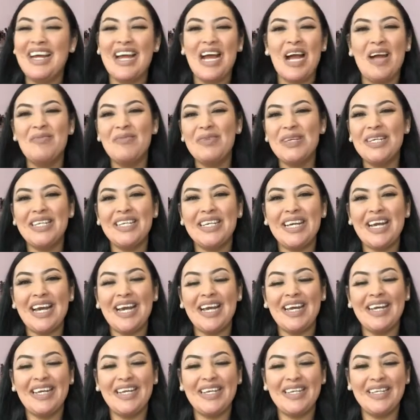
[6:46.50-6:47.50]
I mean,
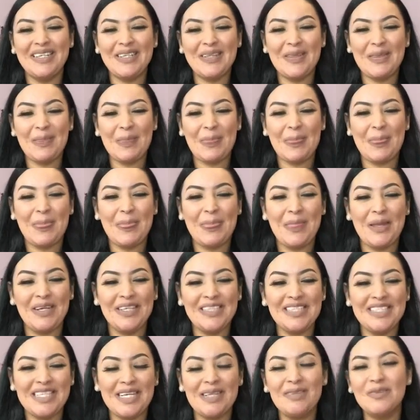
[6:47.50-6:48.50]

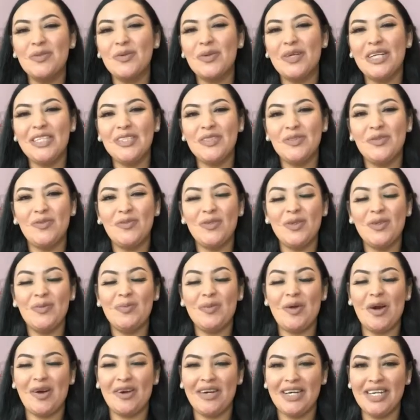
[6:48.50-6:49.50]
there's times where I do feel
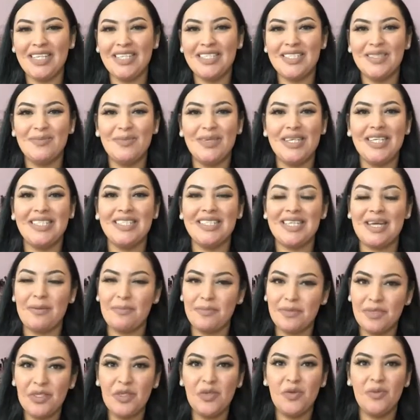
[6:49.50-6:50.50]
powerless because
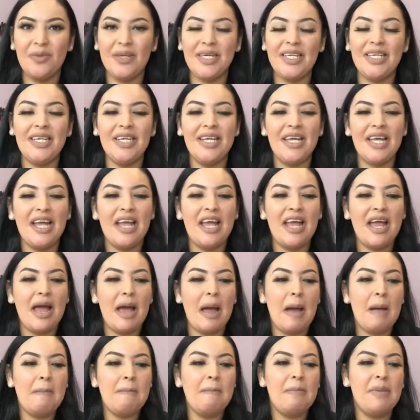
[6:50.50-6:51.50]
I'm a human,
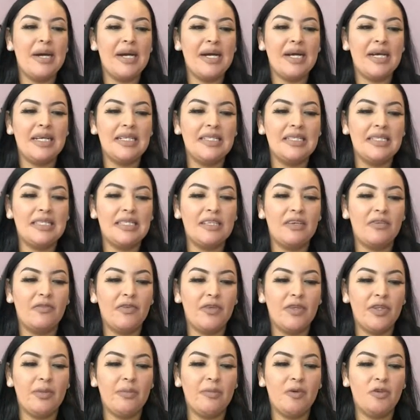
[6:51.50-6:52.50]
but
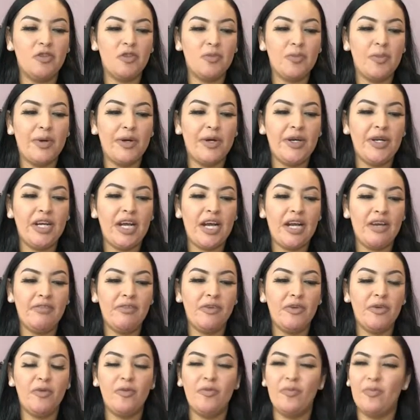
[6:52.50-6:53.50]
for the most part, I
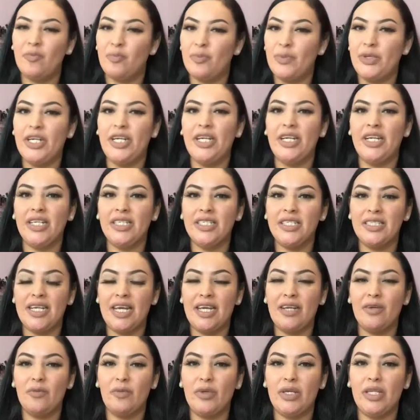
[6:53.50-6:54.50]
feel pretty
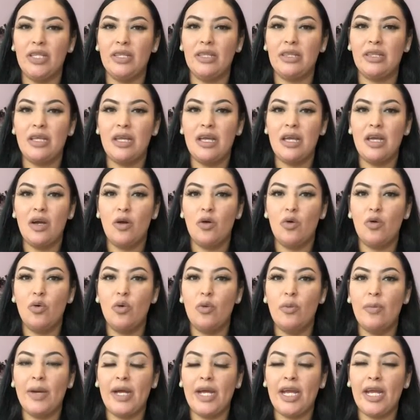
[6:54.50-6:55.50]
content with
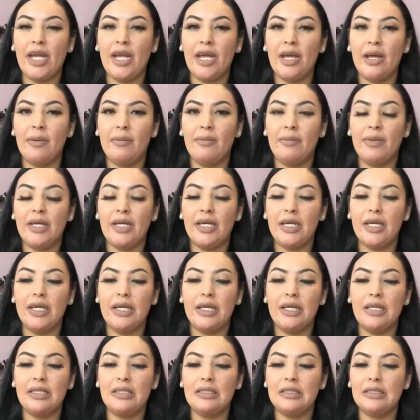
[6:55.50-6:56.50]
whom I am,
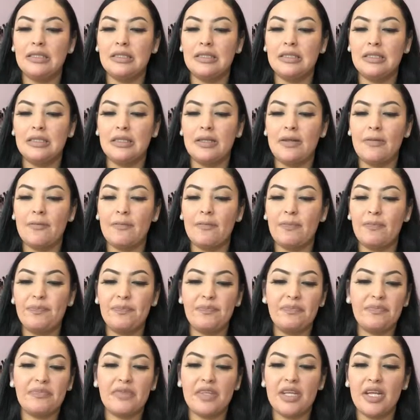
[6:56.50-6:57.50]
and
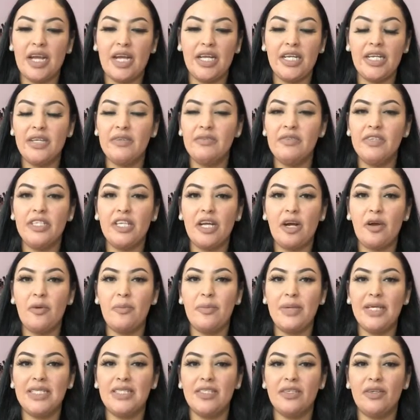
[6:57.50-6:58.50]
I never doubt
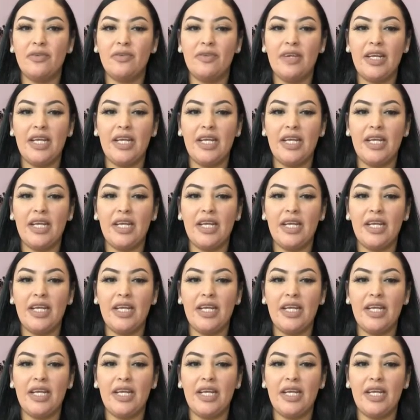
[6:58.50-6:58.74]
myself.